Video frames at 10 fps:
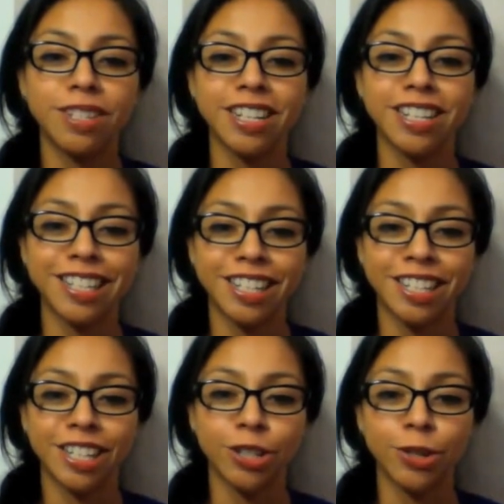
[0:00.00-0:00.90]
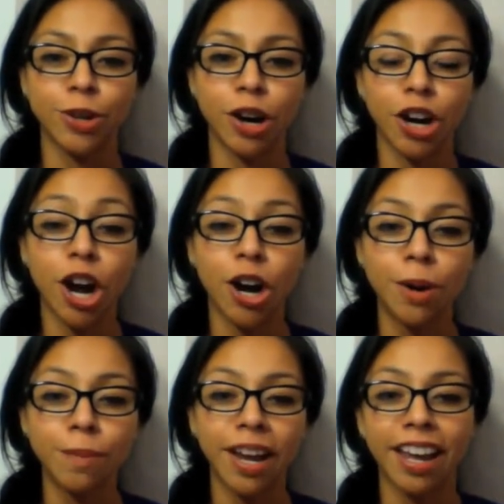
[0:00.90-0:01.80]

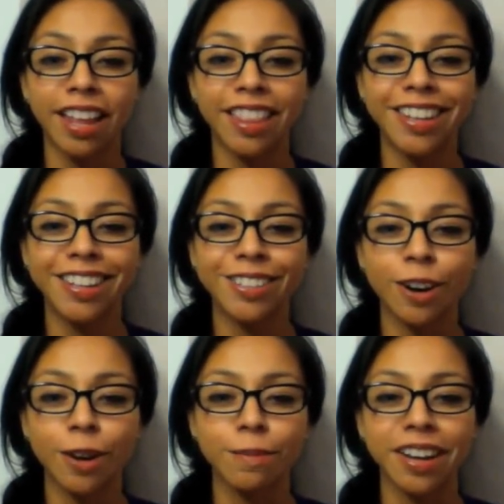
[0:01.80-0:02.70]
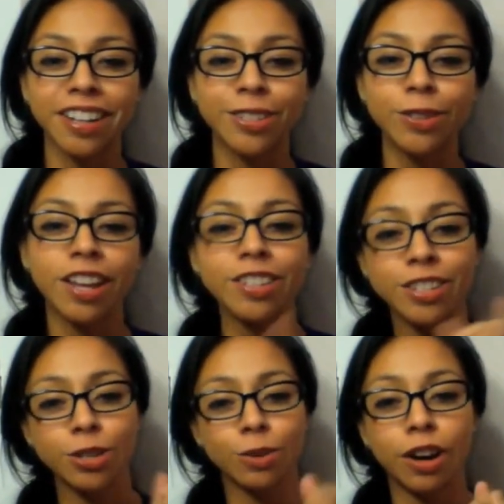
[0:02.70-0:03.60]
Zennie62.com, and these are my
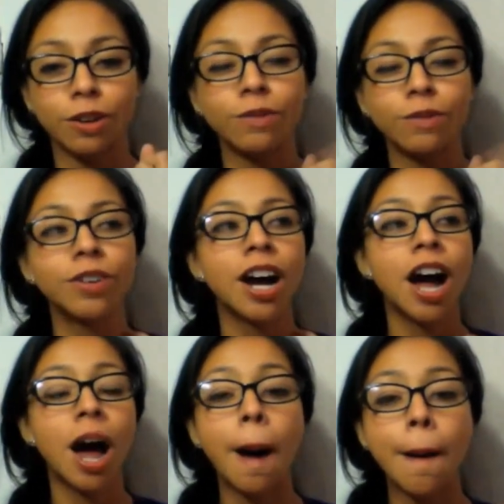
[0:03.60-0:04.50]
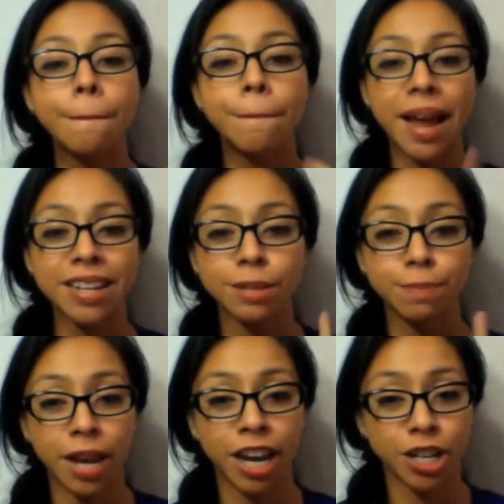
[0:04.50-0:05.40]
2012 Best
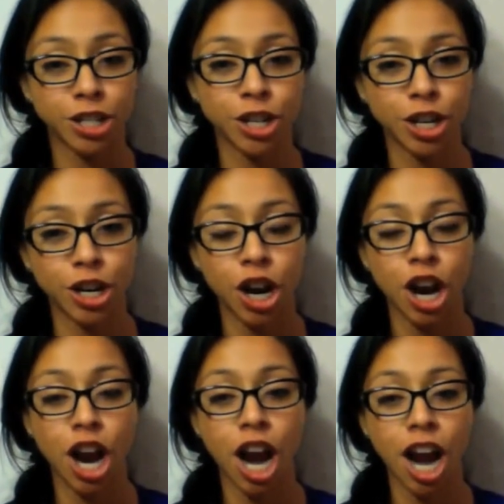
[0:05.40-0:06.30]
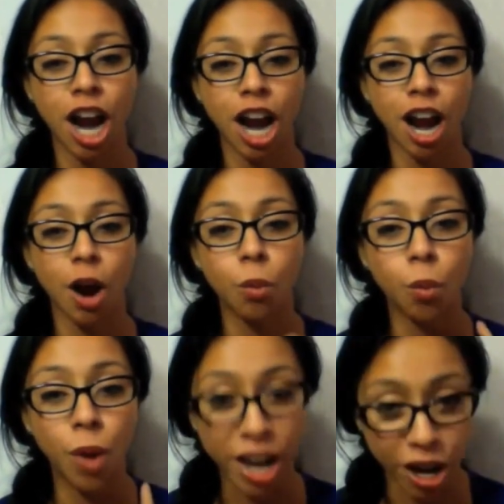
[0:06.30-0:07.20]
Picture
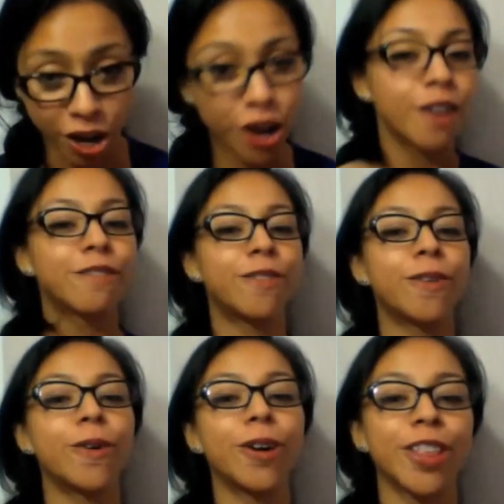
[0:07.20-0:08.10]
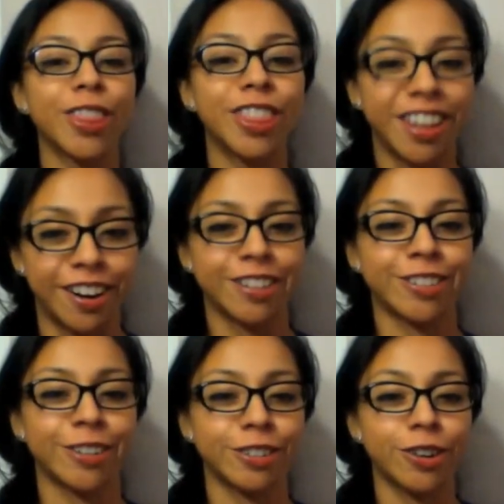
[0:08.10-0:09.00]
winner for the
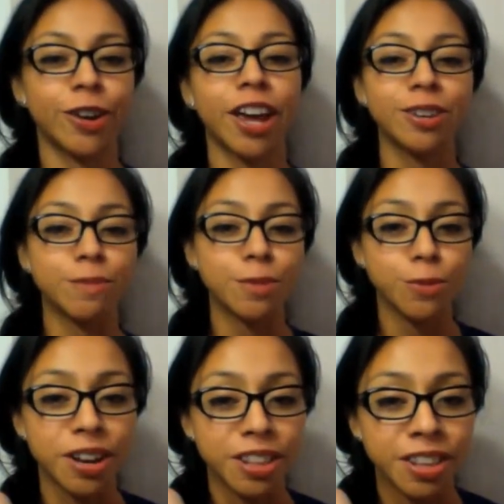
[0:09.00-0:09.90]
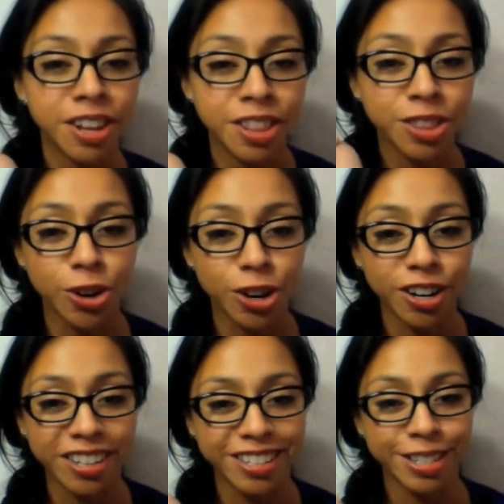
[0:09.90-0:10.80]
Oscars. Okay, number one, the
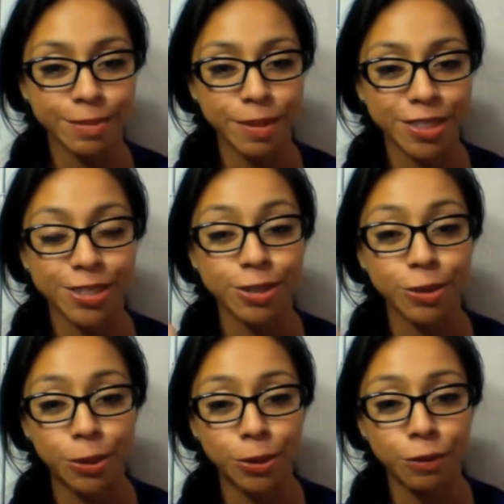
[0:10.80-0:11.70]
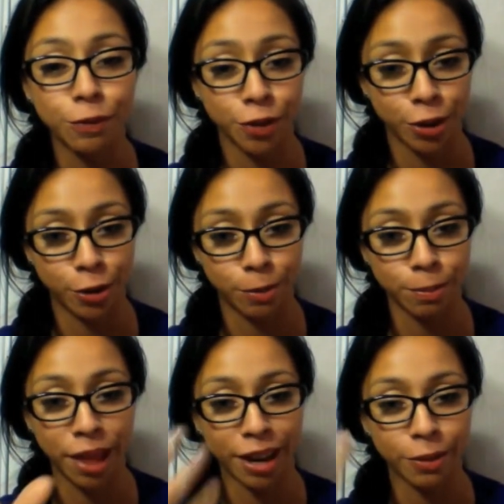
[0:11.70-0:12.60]
Artist is about this old film,
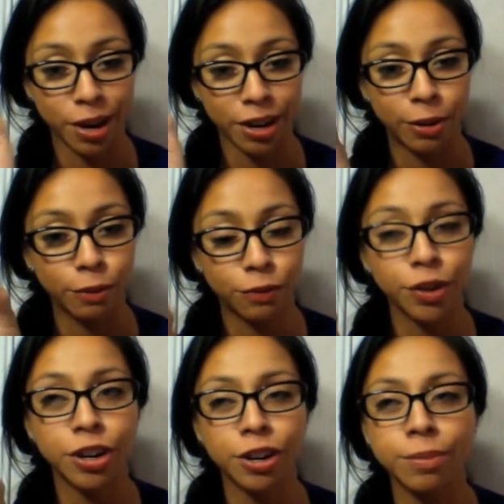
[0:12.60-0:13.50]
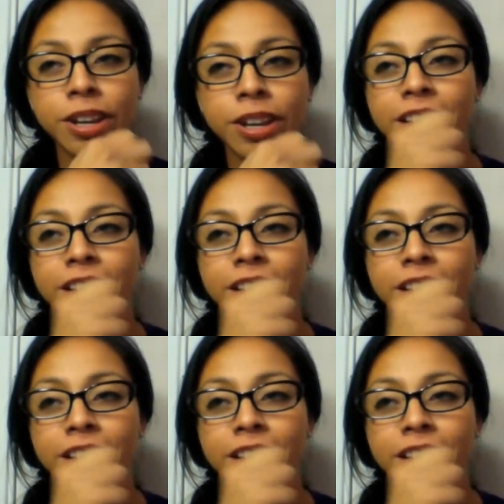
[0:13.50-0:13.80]
black and white old film.